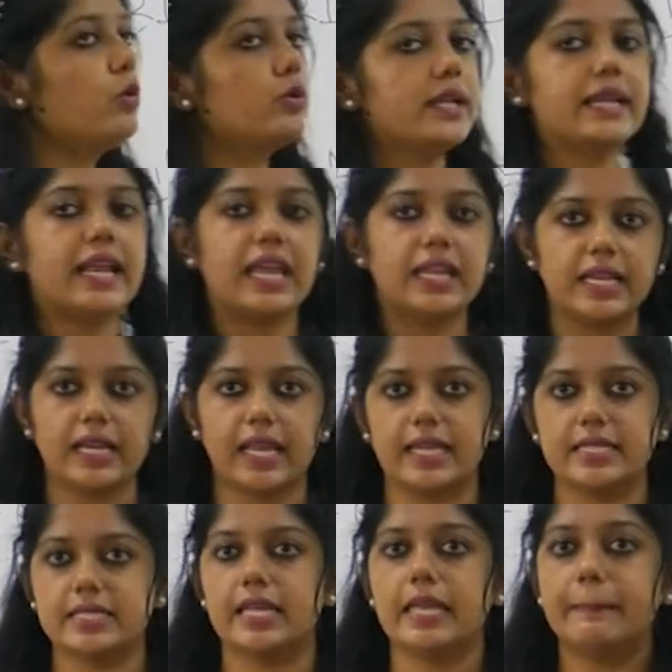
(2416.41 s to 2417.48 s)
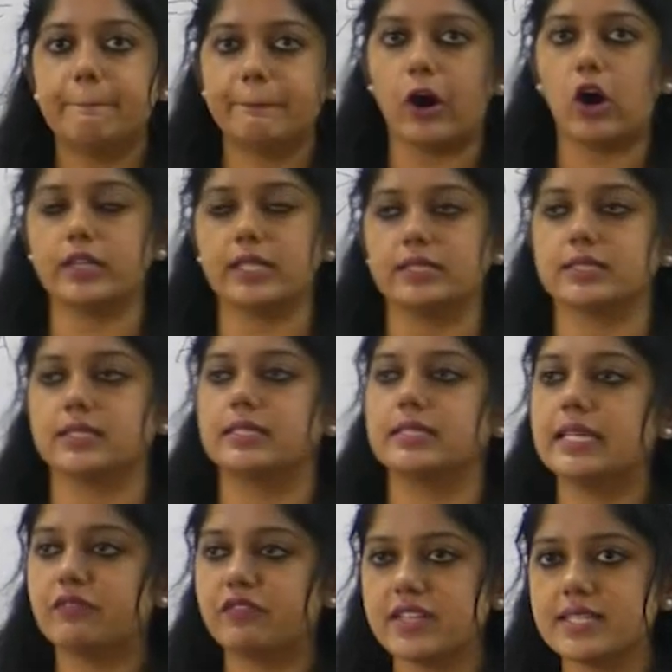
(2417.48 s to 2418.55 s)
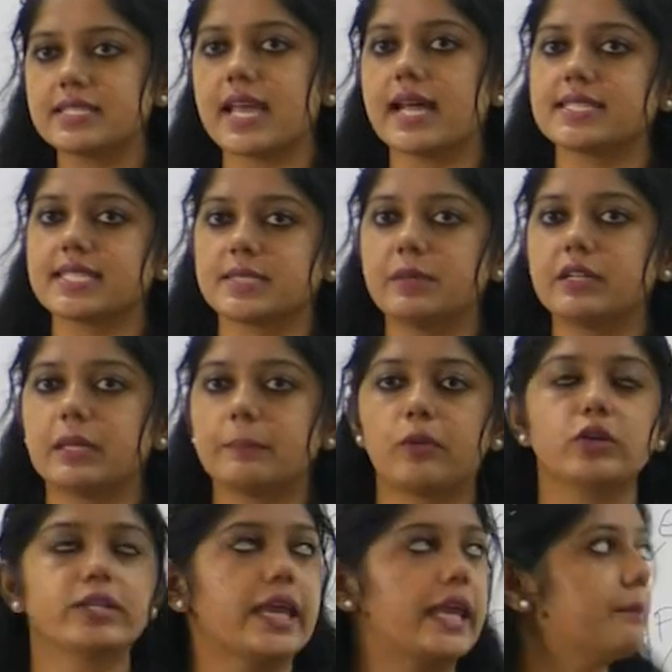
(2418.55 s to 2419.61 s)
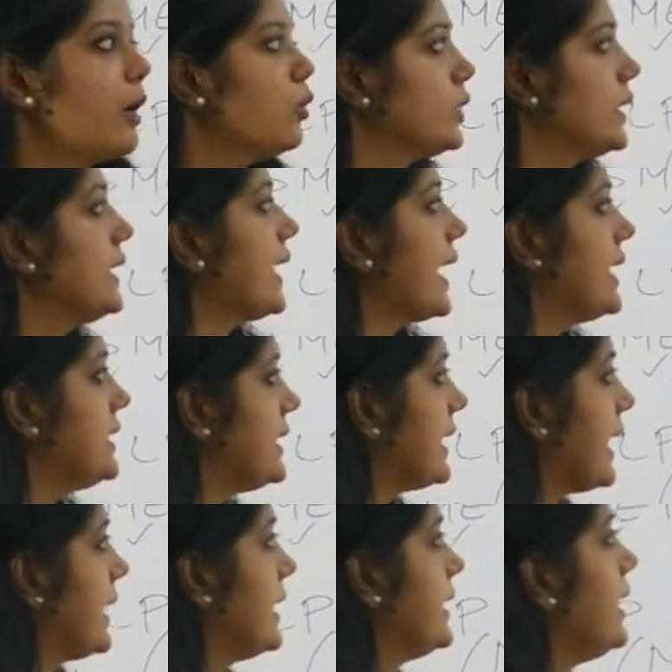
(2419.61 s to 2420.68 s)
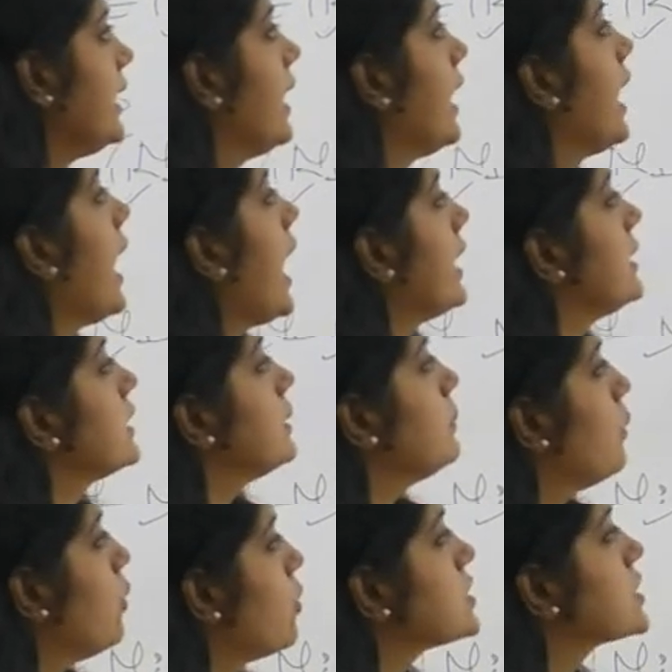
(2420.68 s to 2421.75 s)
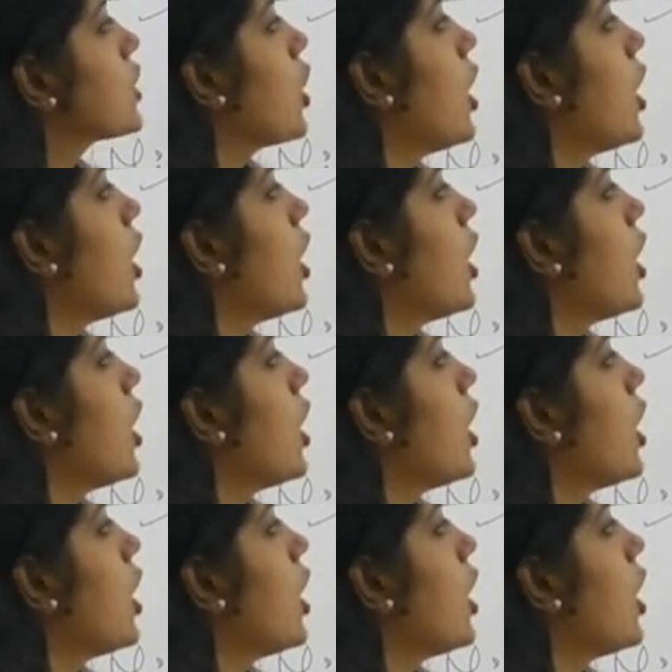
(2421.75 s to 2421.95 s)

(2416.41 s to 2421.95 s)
out in 1990. Important. The first assessment report came out in 1990. And are the most